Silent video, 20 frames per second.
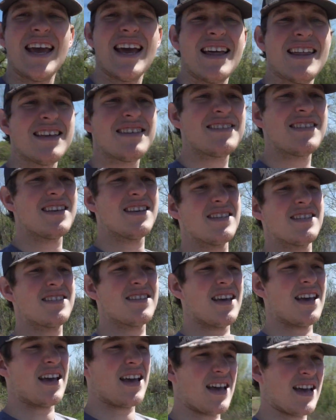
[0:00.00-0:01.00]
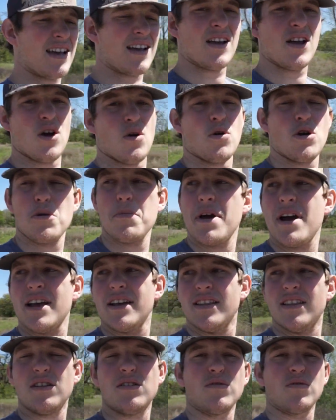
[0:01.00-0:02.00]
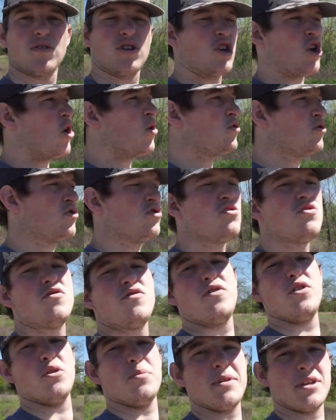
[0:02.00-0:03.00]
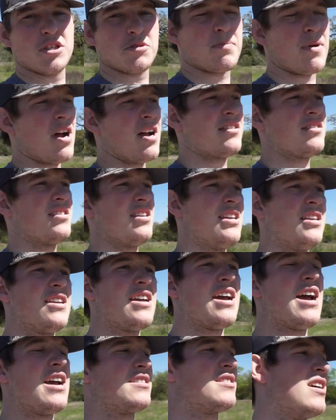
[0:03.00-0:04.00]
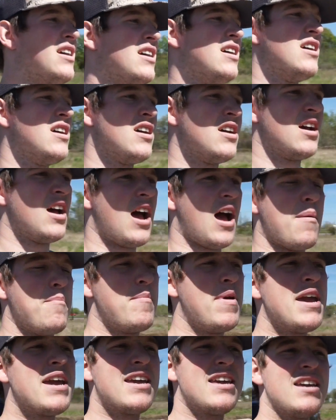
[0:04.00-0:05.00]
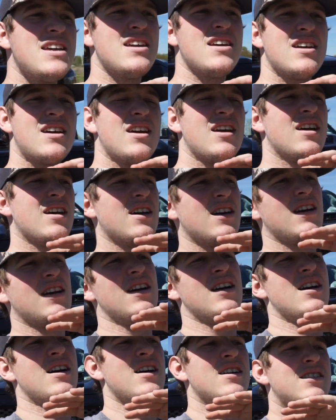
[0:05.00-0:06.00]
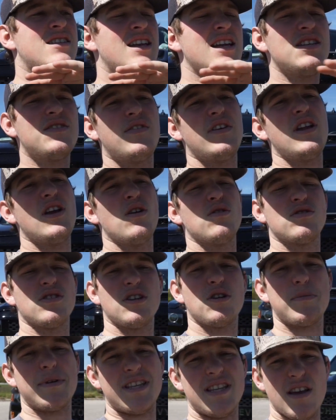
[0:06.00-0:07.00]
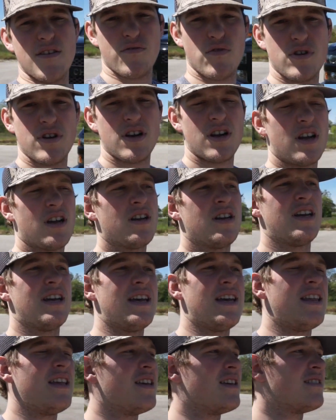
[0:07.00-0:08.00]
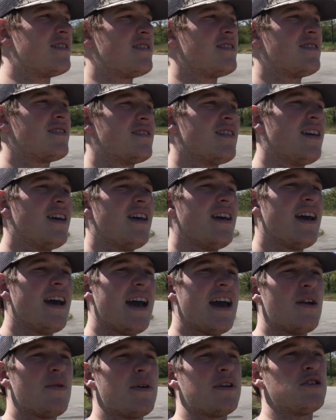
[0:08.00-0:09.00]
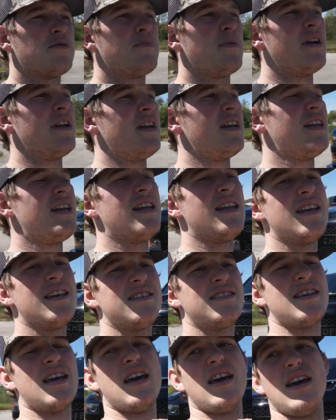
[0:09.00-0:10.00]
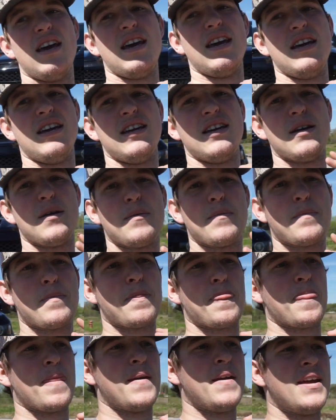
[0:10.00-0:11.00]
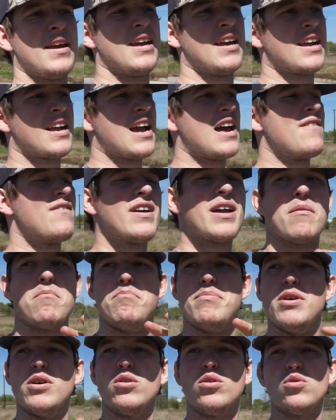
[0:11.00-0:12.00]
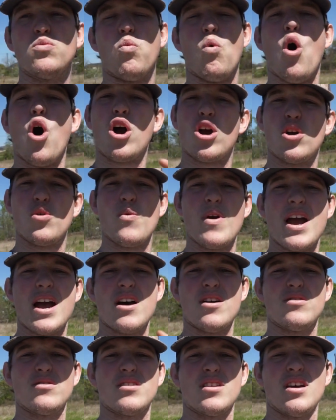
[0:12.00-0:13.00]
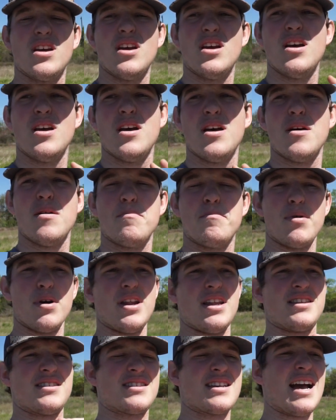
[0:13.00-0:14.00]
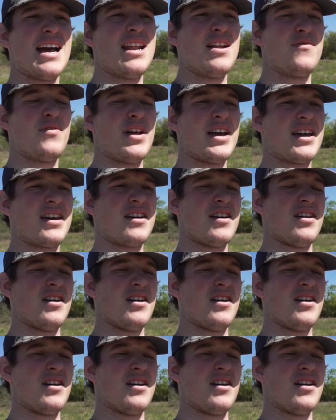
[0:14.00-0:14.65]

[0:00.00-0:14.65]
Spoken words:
this is one of my little go-to filming spots. And guys, I'm making today's video is a little bit different. It is, how do I explain it? It is a kind of like a build walk around, but it's kind of like